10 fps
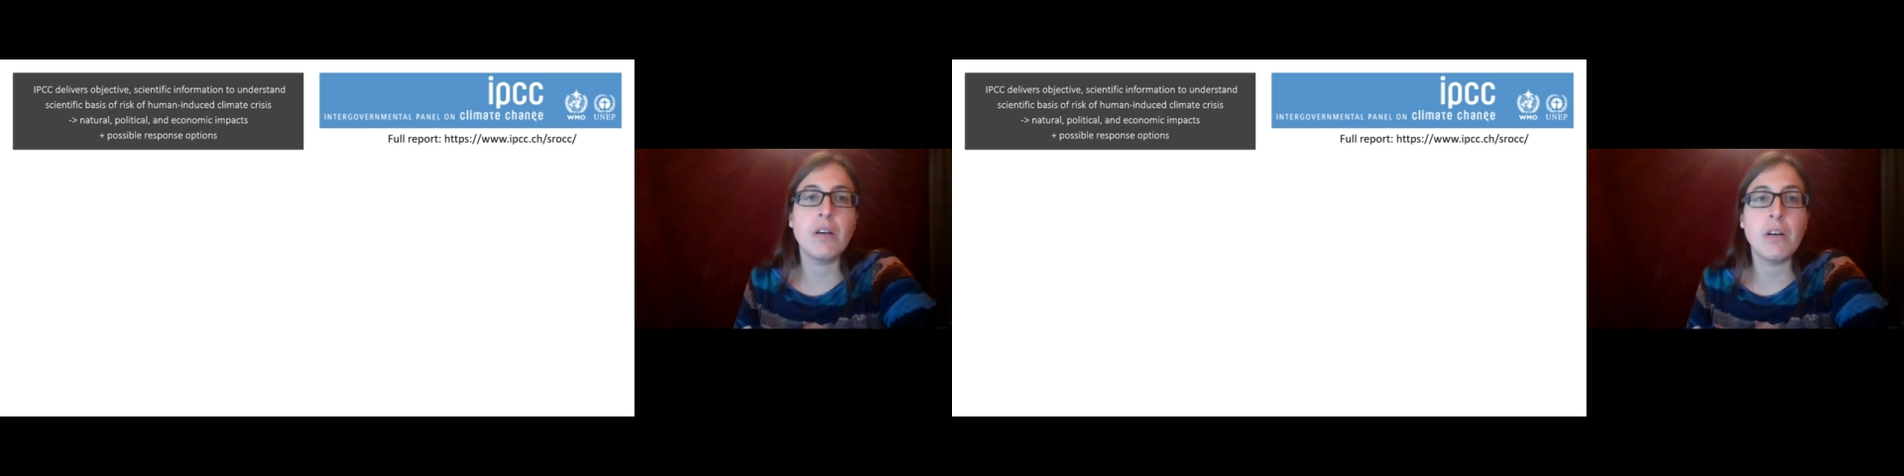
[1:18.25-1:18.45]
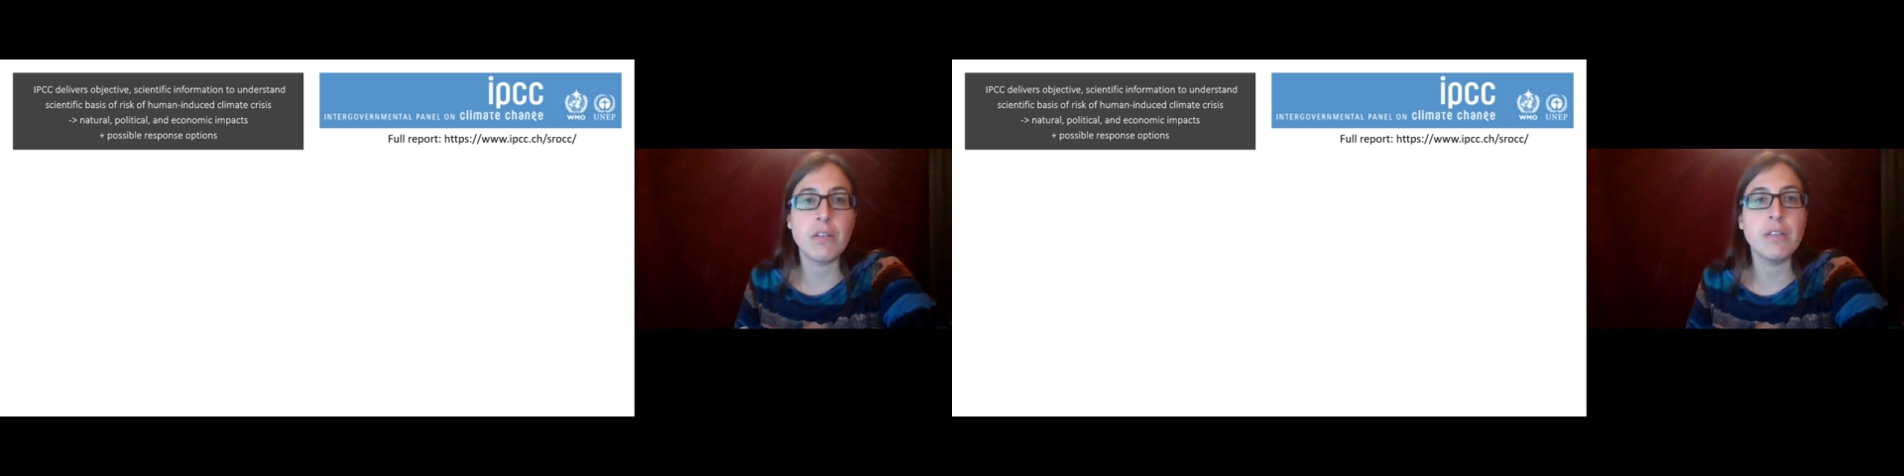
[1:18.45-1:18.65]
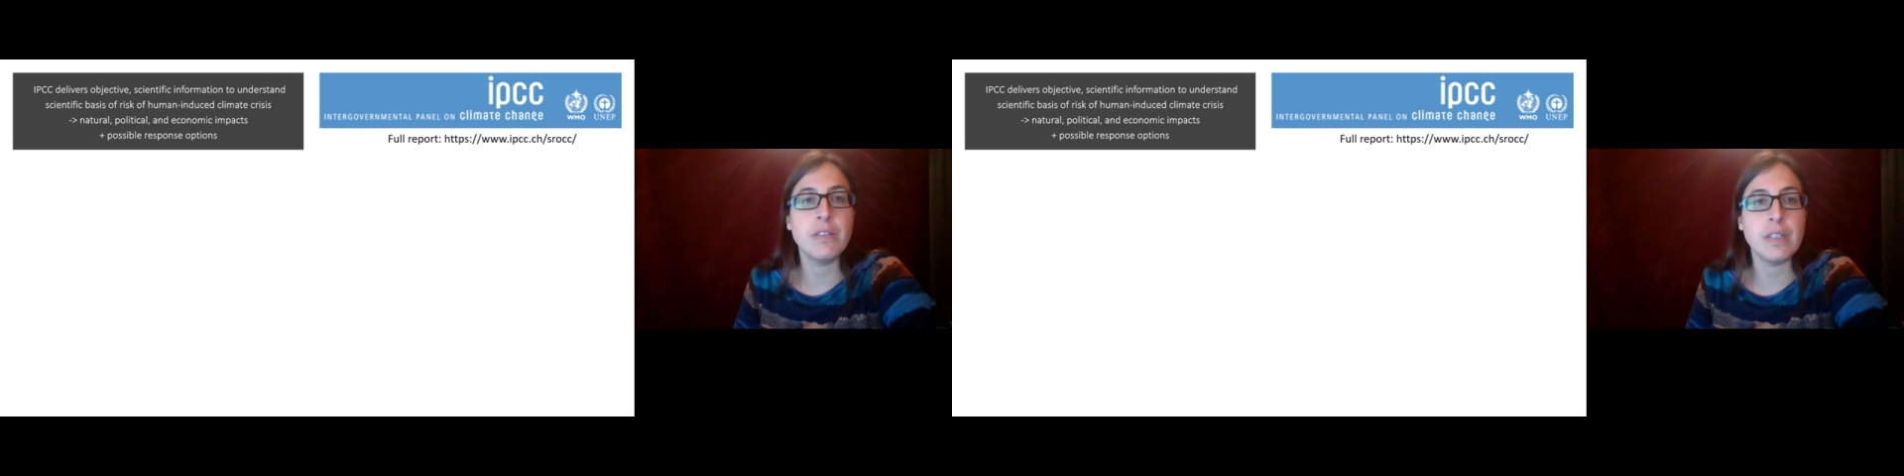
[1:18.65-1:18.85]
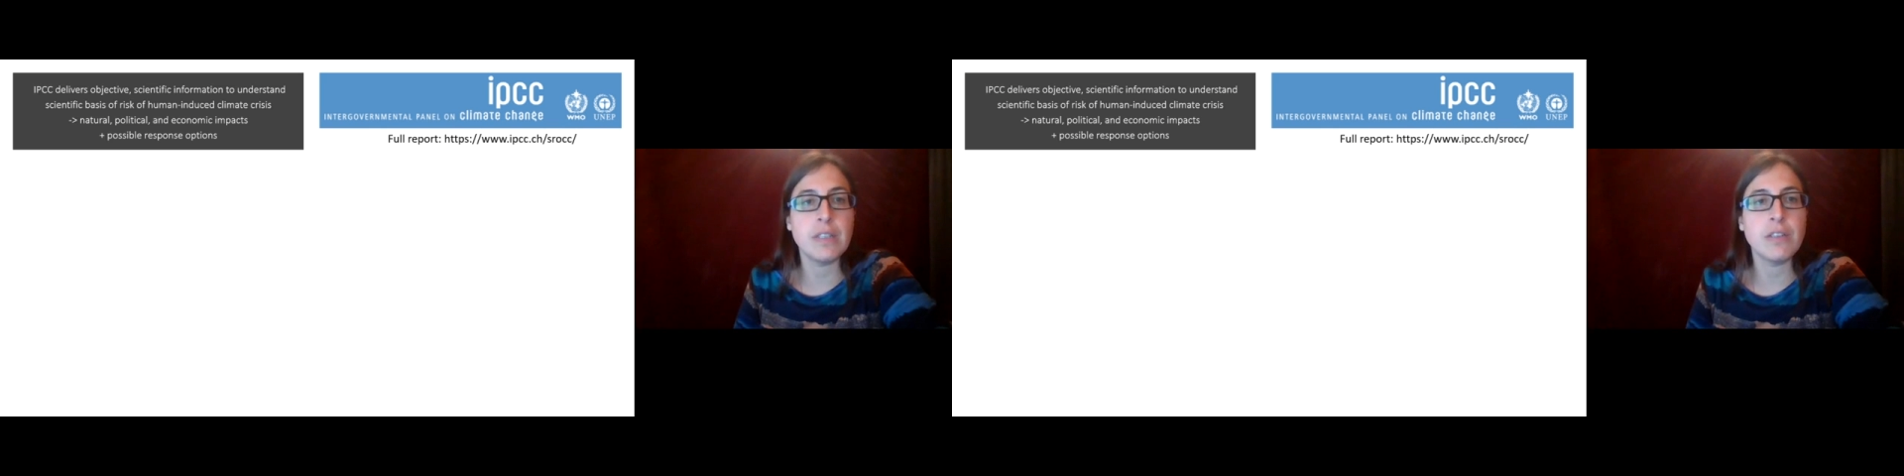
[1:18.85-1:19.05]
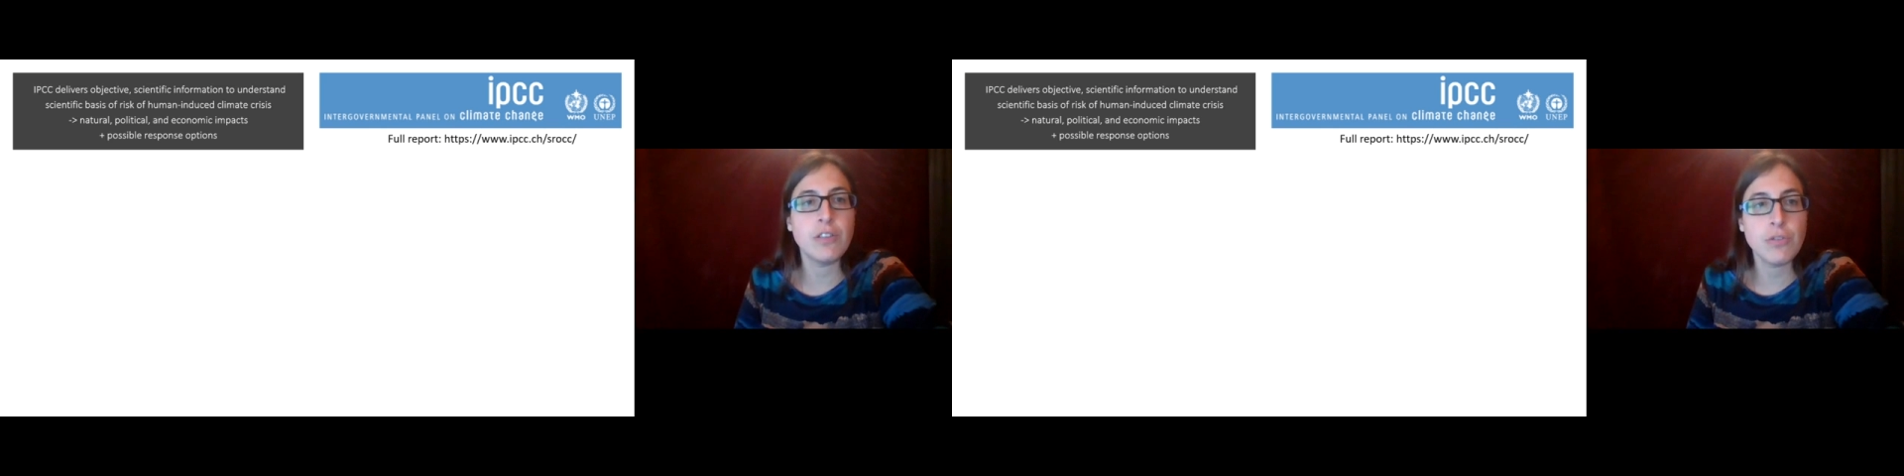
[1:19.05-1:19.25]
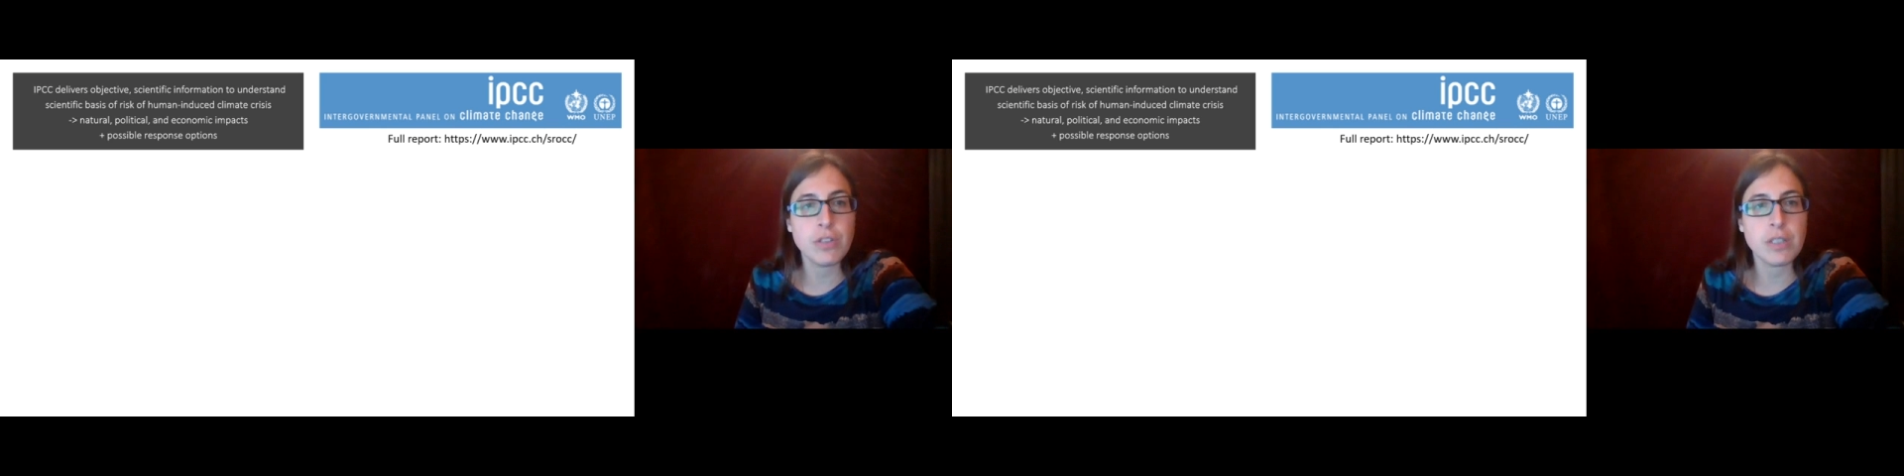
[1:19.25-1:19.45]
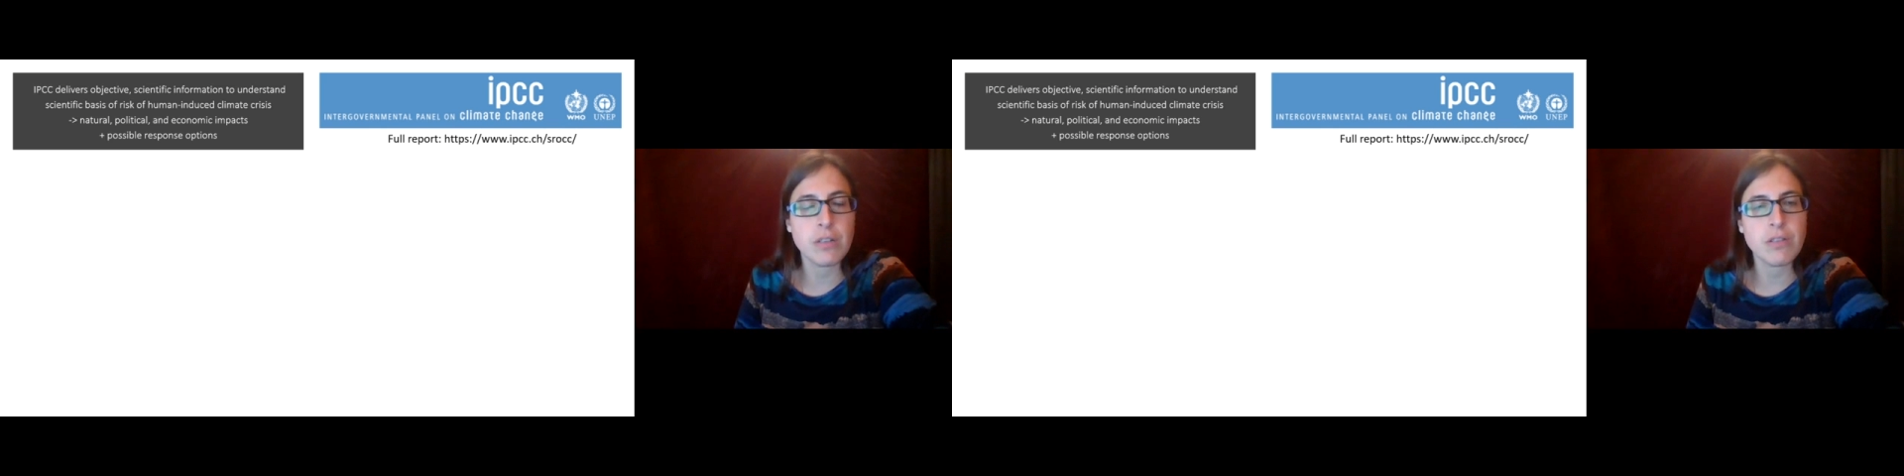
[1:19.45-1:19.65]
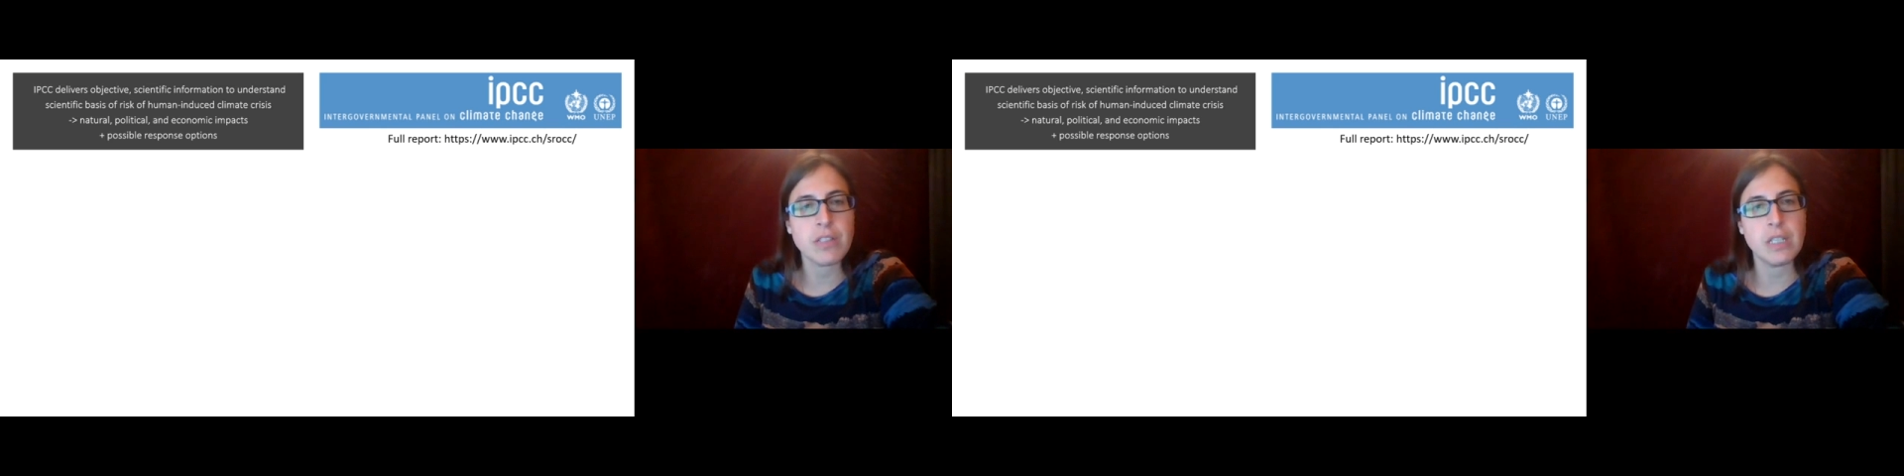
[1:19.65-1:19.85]
are indeed
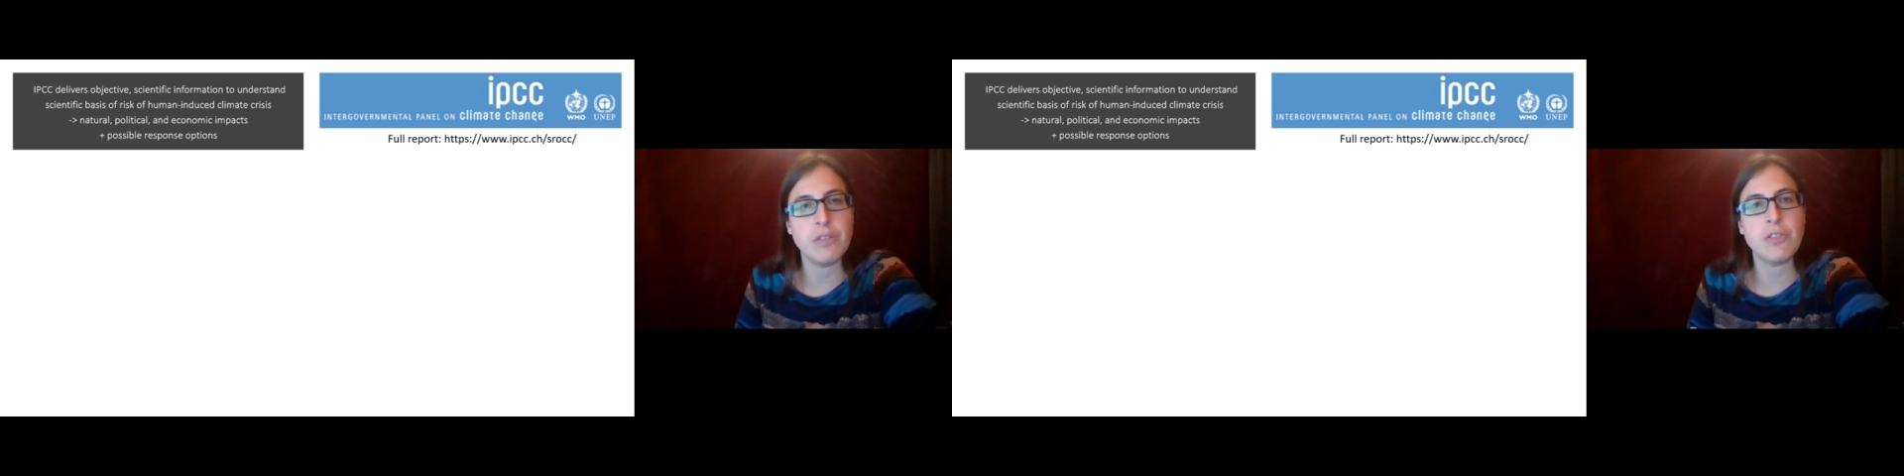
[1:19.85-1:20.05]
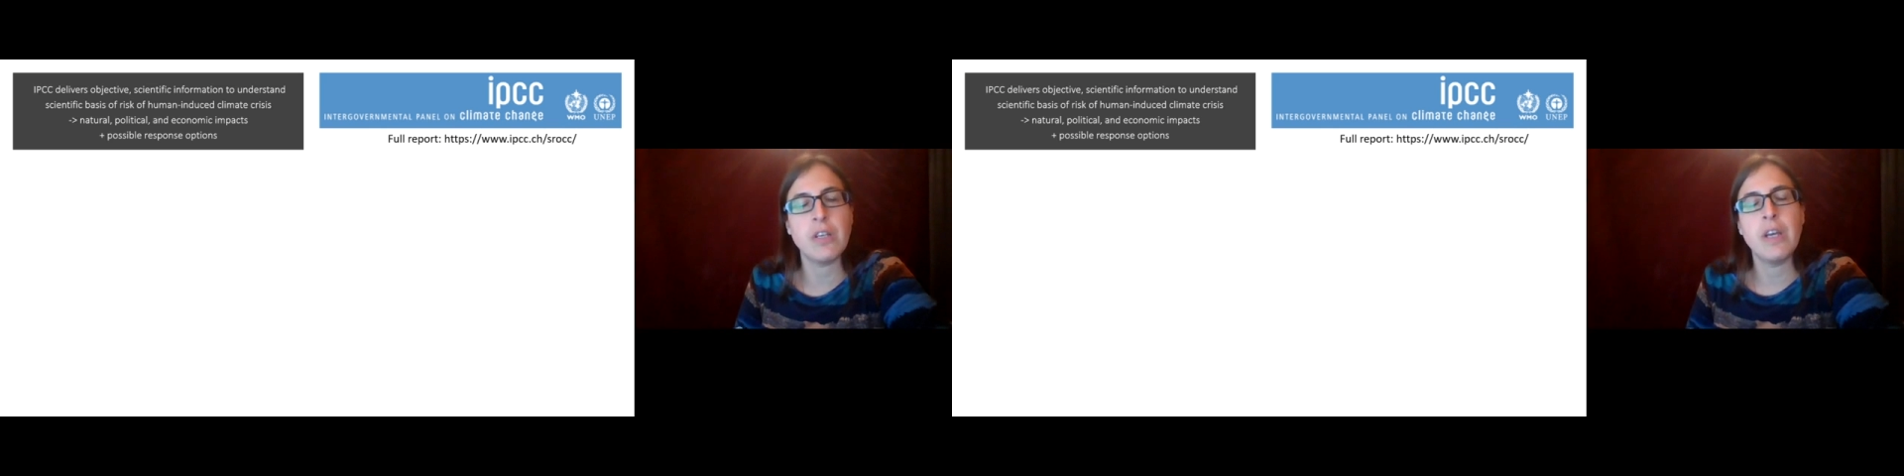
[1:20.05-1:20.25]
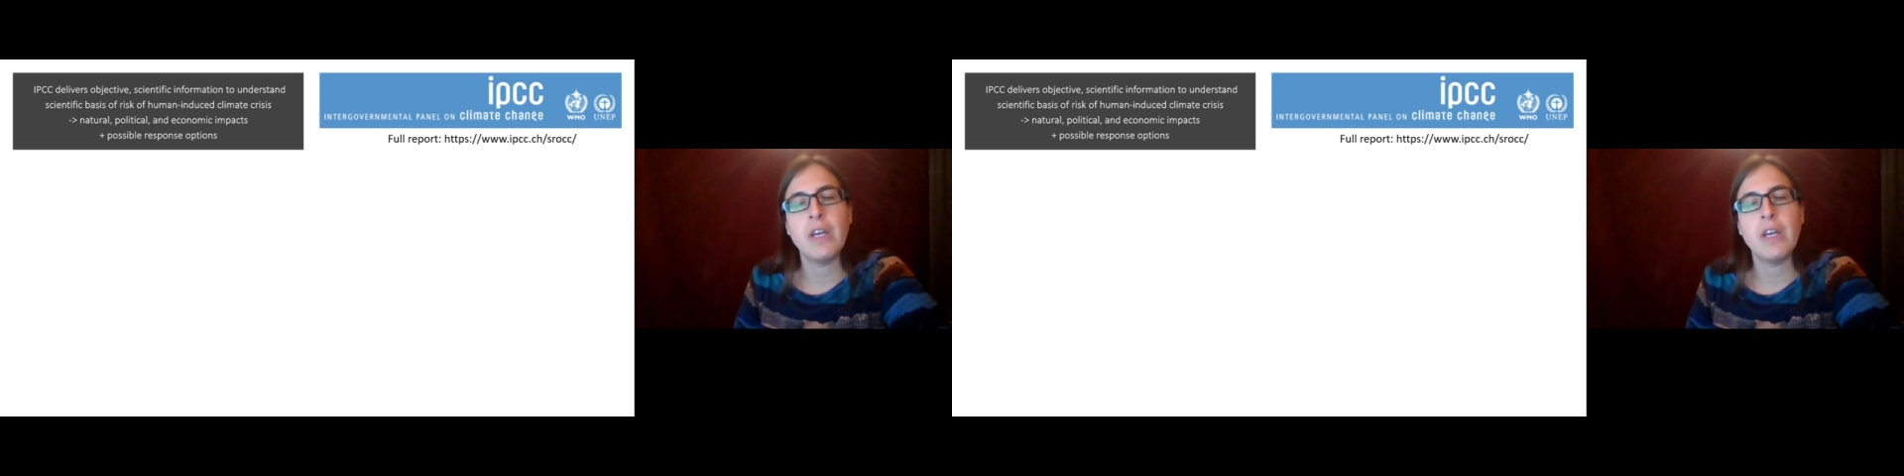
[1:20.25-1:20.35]
inducing ourselves.